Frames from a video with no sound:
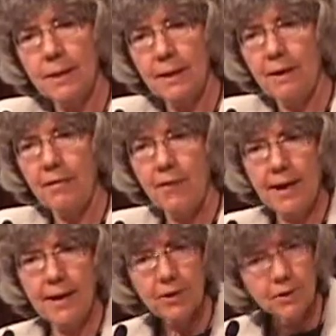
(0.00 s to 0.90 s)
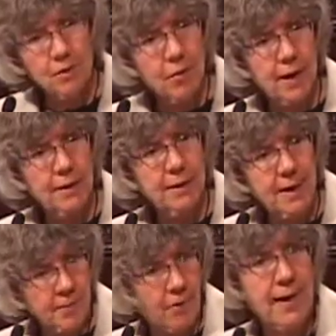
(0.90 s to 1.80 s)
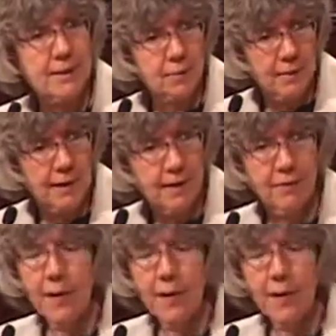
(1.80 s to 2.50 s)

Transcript: believe and here's what Democrats believe.